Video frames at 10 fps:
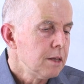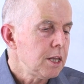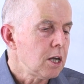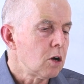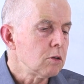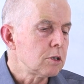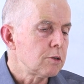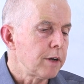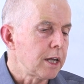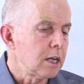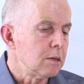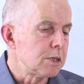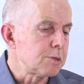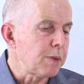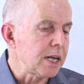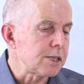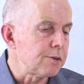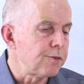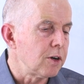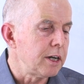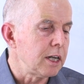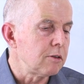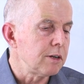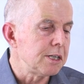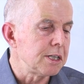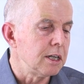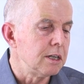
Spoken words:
The old curriculum specified increasing